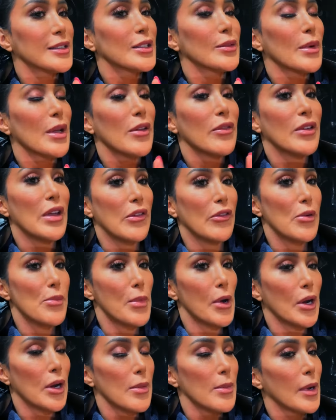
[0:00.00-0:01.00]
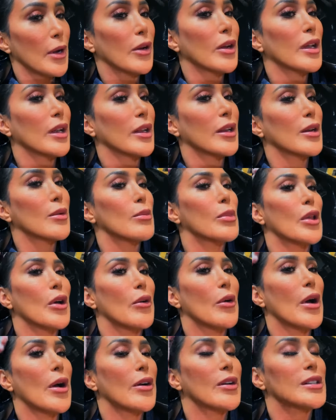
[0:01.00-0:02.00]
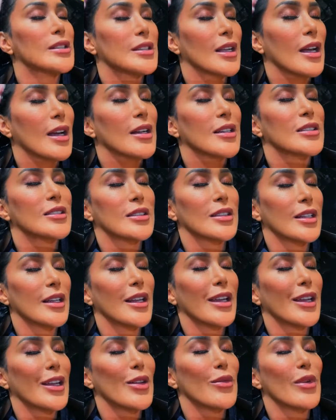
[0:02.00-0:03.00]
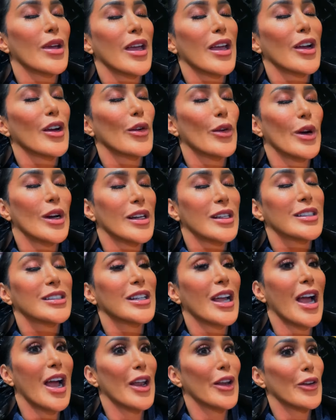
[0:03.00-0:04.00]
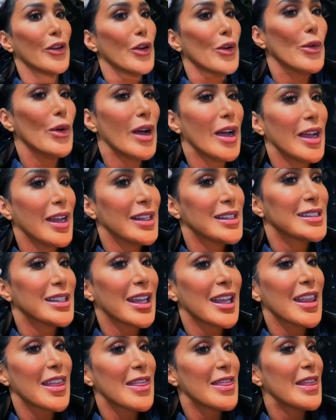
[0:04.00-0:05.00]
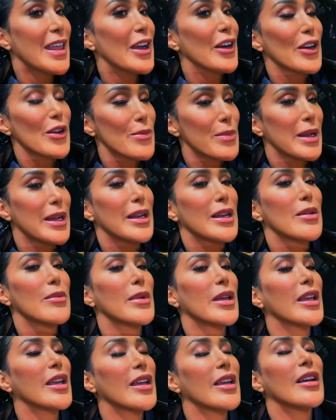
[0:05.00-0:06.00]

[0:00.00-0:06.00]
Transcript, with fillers: So my favorite part about getting a blowout is actually getting my hair washed. I don't know why, it's like therapy to me.